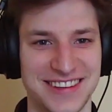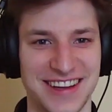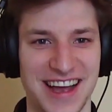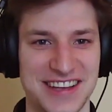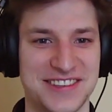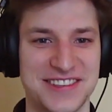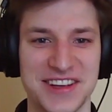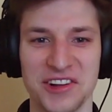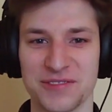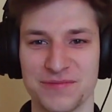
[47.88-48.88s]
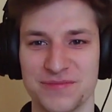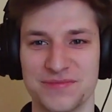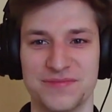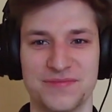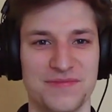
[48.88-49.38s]
I still
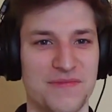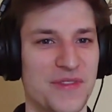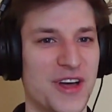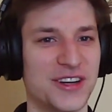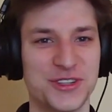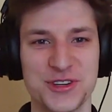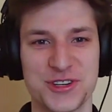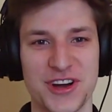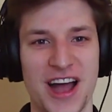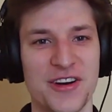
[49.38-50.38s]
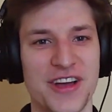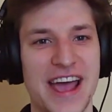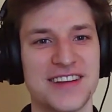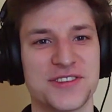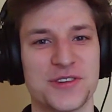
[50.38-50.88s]
not too sure how to
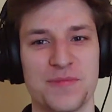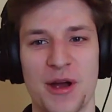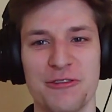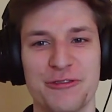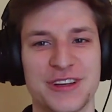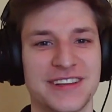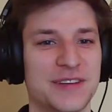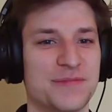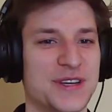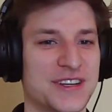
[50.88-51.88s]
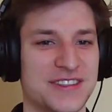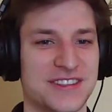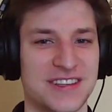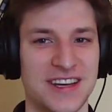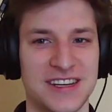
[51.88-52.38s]
answer perfectly
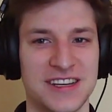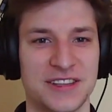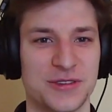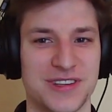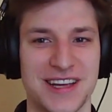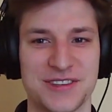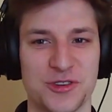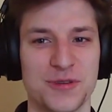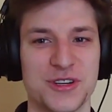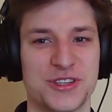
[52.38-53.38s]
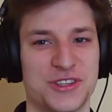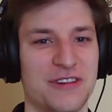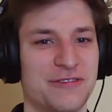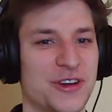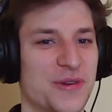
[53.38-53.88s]
because there's like so much
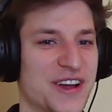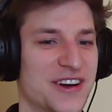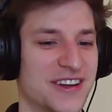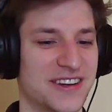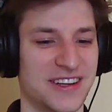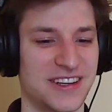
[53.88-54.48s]
stuff going on.